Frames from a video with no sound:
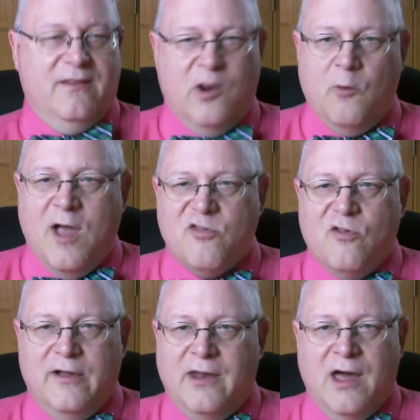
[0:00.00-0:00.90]
They're
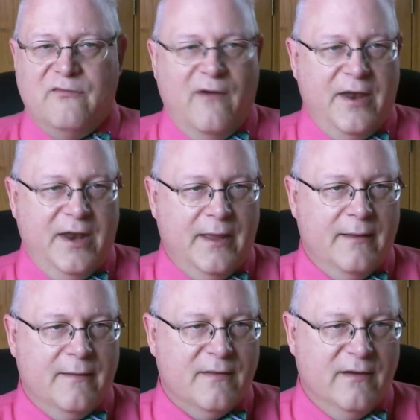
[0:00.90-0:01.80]
wrestling, not fighting.
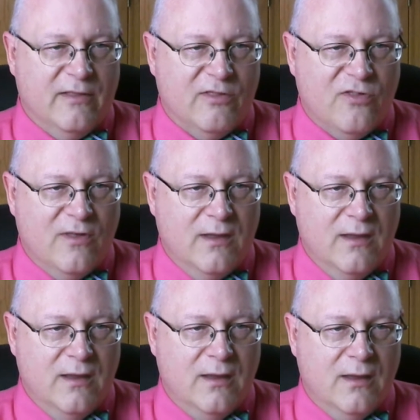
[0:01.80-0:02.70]
Let's see.
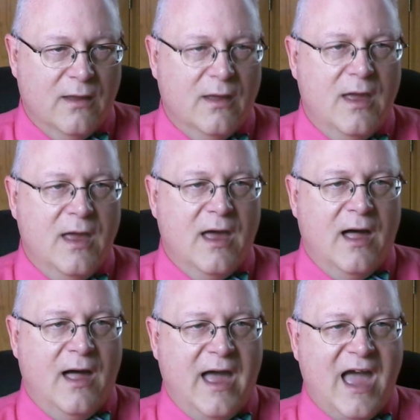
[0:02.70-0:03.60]

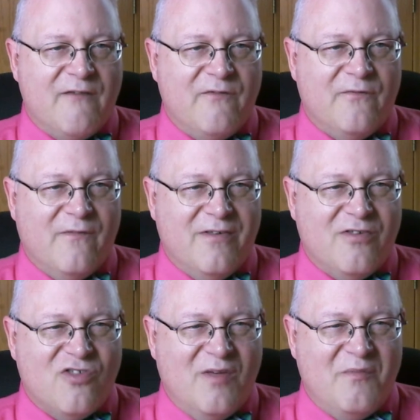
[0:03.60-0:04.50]
I have
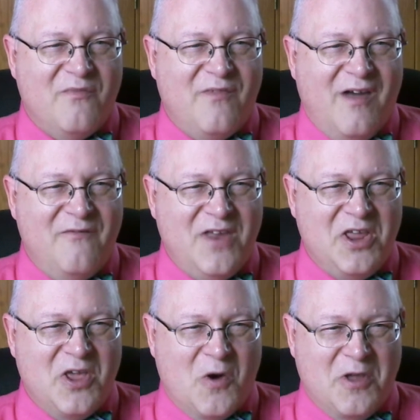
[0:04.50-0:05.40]
a
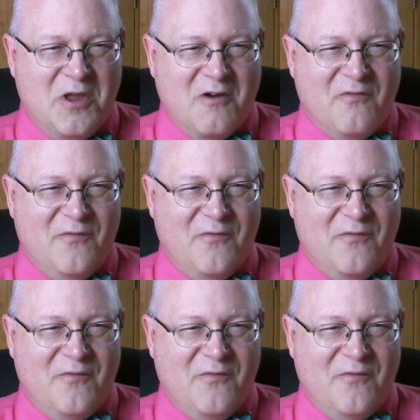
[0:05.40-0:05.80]
video here